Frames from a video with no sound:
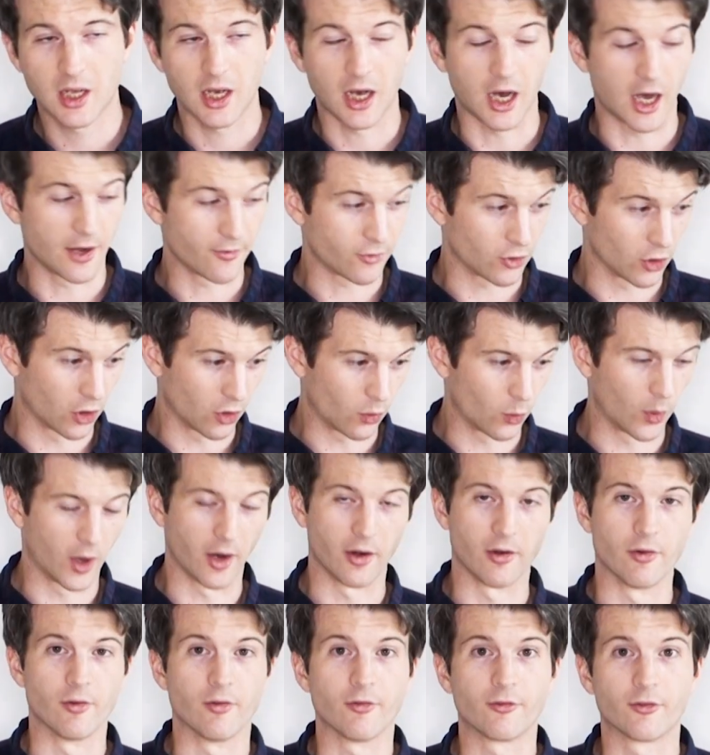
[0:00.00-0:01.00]
I've got
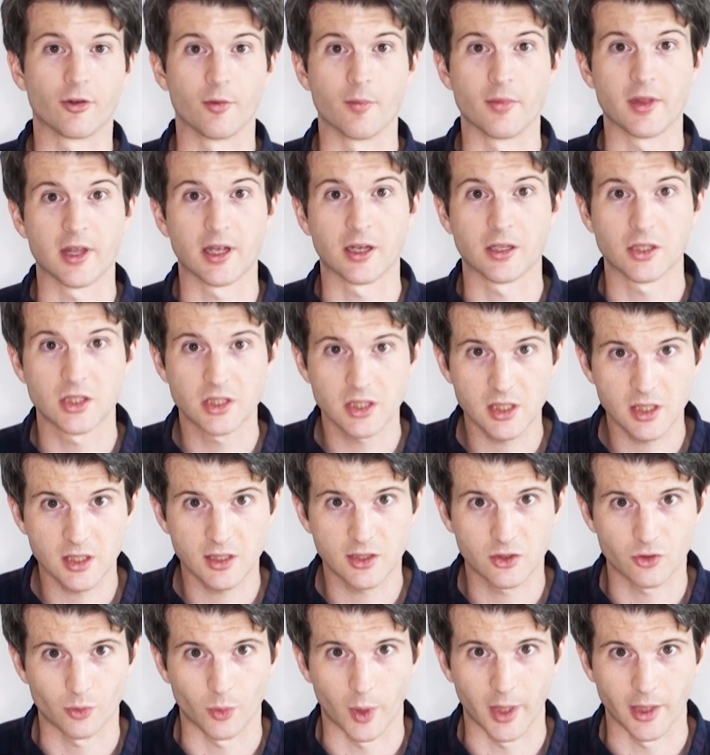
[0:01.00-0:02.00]
one from the
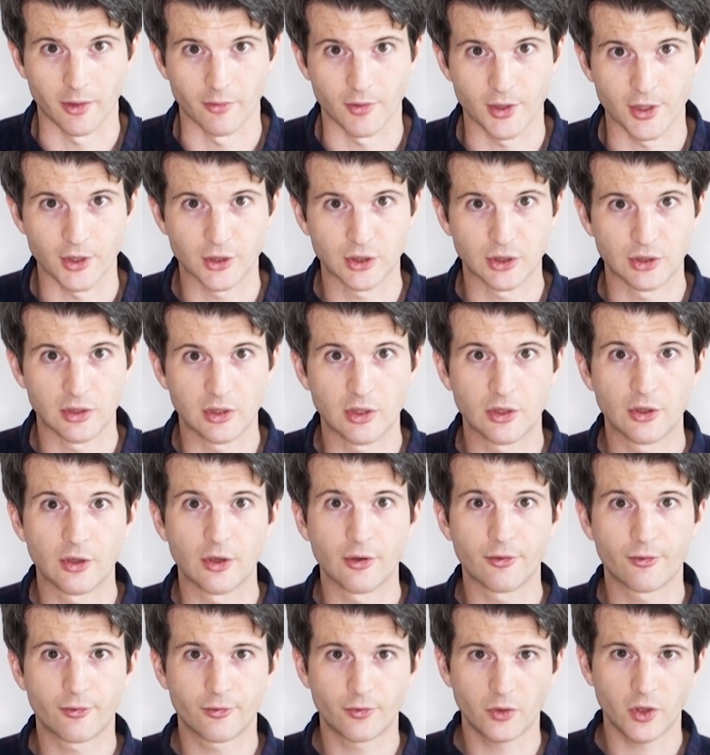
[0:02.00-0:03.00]
Alsace wine region
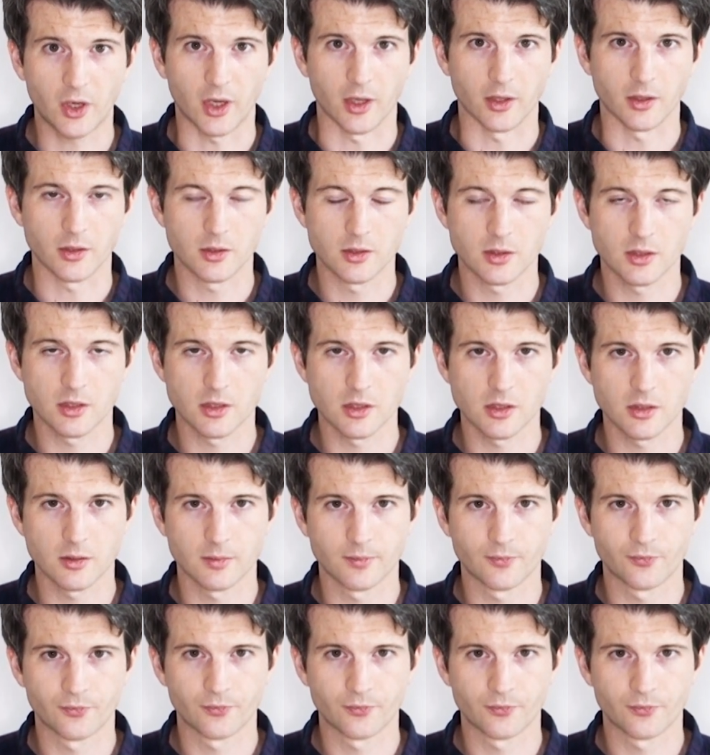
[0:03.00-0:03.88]
of France.